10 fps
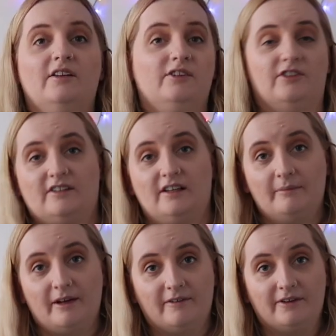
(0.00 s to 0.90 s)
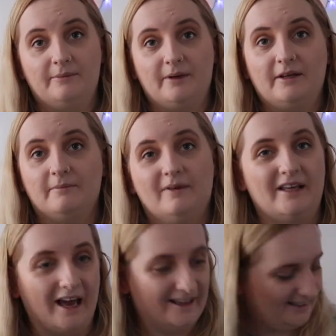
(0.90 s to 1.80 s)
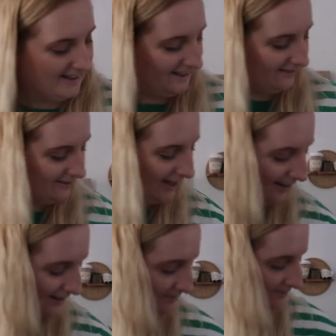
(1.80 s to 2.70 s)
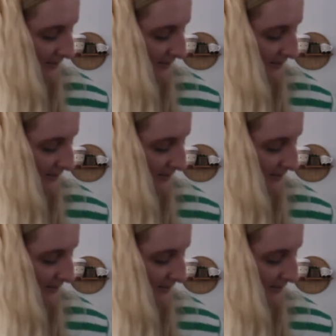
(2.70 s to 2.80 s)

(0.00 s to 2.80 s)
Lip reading: you're just going to make fun of me. But yes, I love that.